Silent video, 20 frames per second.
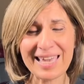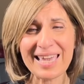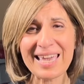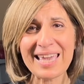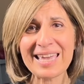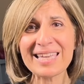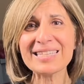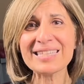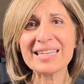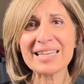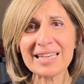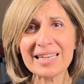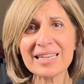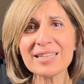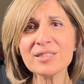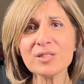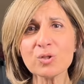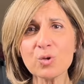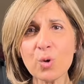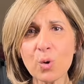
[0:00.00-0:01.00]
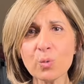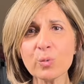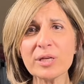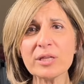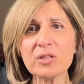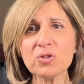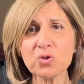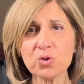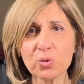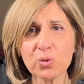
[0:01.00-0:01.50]
it is
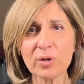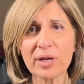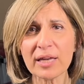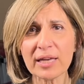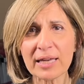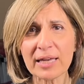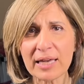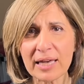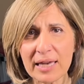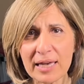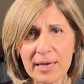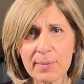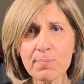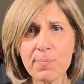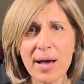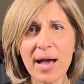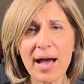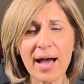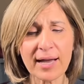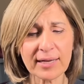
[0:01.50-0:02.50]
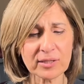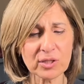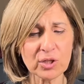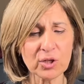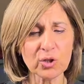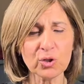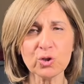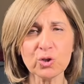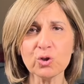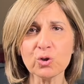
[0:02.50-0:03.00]
going to impact
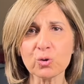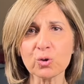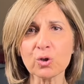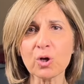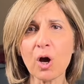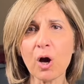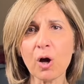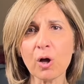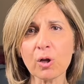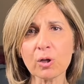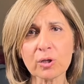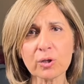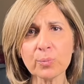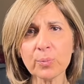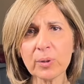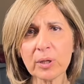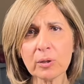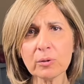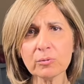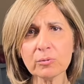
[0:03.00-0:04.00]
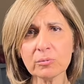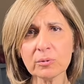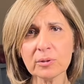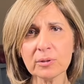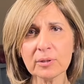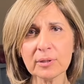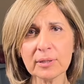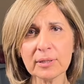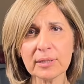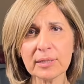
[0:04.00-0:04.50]
your collarbone
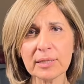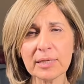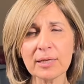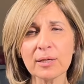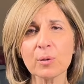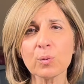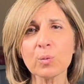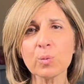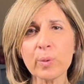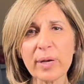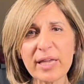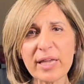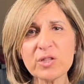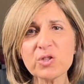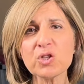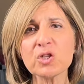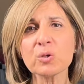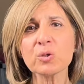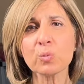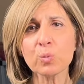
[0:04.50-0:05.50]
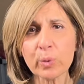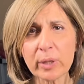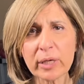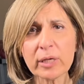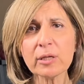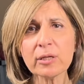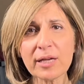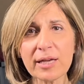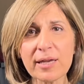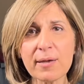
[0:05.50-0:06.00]
which
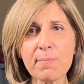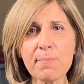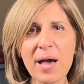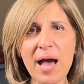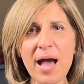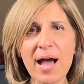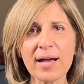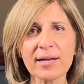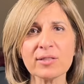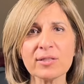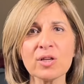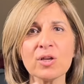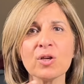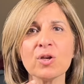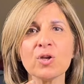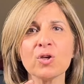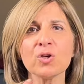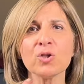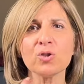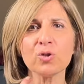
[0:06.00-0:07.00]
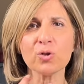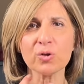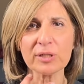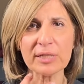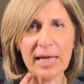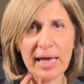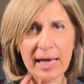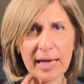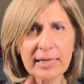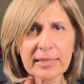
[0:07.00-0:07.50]
will impact your
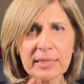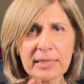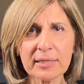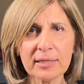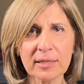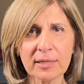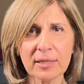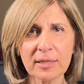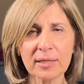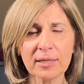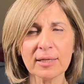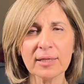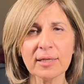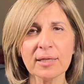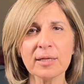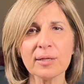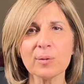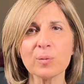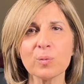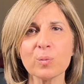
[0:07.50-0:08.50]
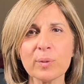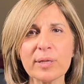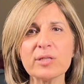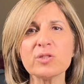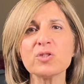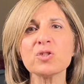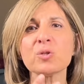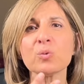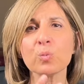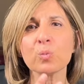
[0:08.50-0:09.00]
neck,
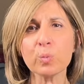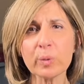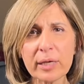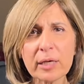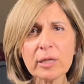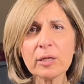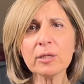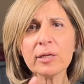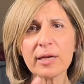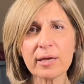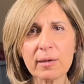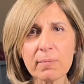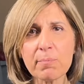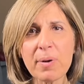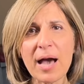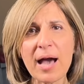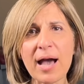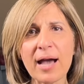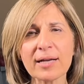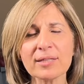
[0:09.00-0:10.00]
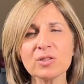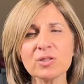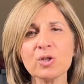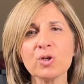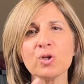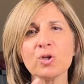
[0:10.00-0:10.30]
which will impact